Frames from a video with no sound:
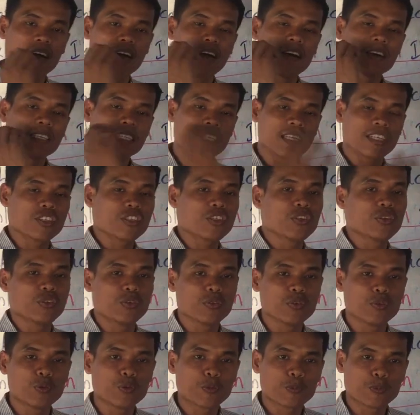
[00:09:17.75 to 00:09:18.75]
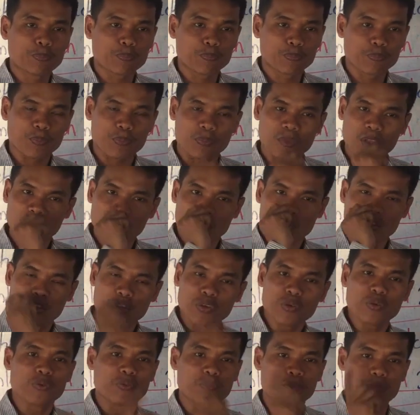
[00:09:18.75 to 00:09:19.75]
order to
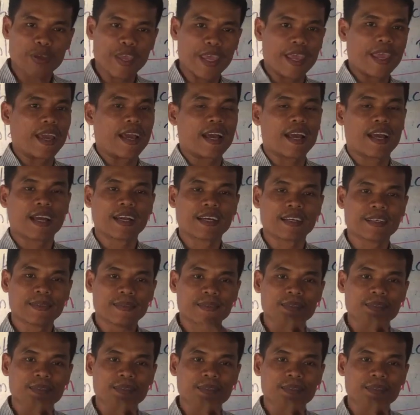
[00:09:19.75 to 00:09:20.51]
use where,